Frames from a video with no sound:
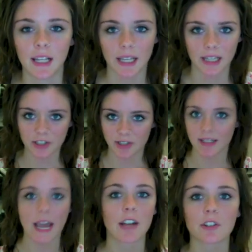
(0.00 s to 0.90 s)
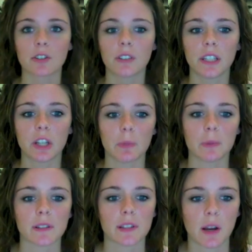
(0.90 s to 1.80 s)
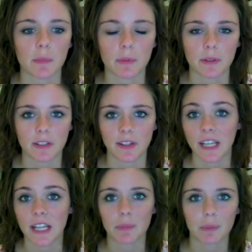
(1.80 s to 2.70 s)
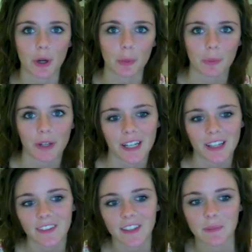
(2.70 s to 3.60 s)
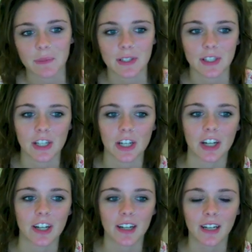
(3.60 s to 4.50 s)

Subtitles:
it just naturally opens up to the inappropriate, the obscure,